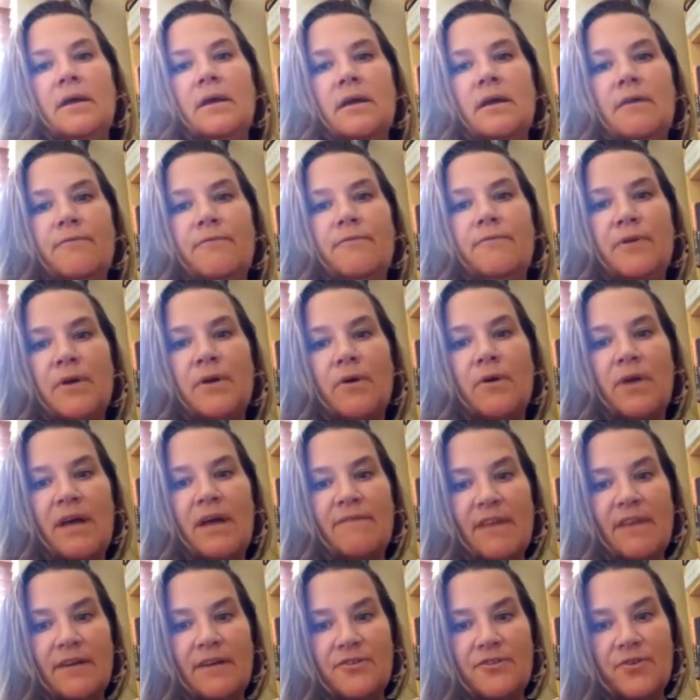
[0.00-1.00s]
If you don't
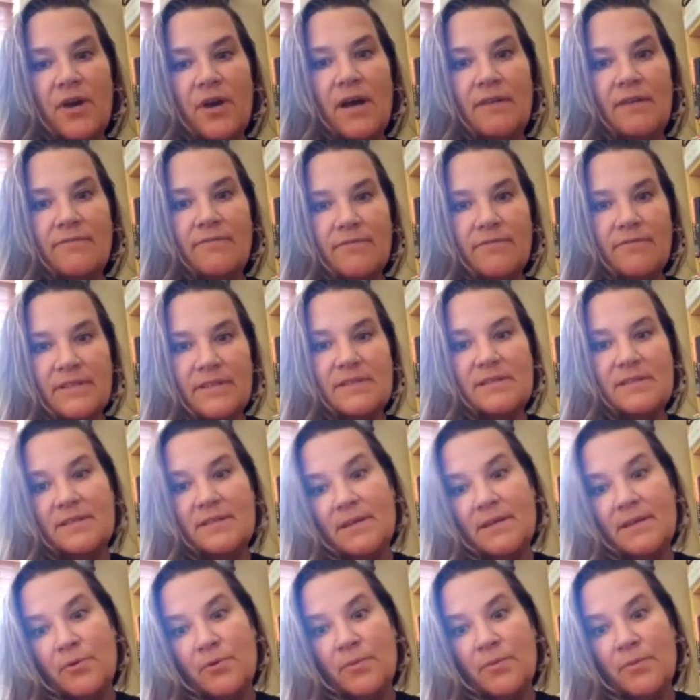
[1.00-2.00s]
have that drive. It's a
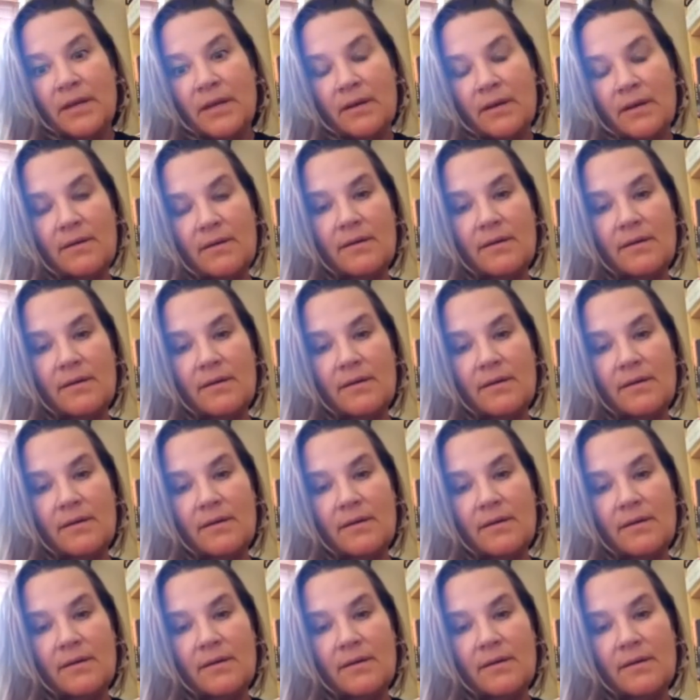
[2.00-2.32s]
temperament.